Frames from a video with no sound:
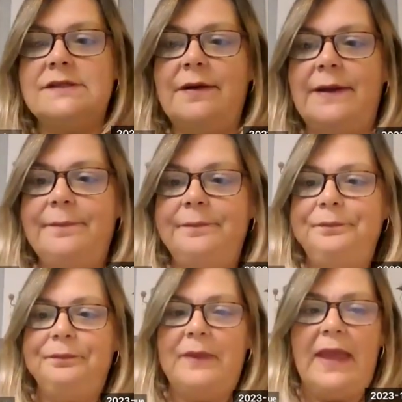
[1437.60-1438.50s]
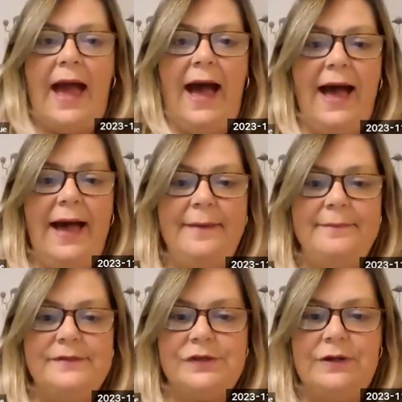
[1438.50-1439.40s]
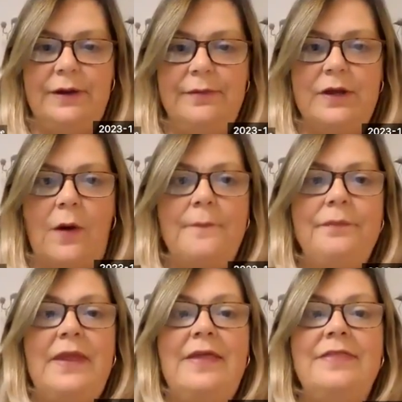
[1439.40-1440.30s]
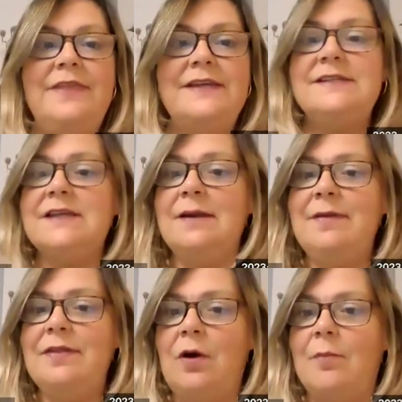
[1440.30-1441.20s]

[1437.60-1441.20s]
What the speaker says: sorry. So here we go. This is going to be the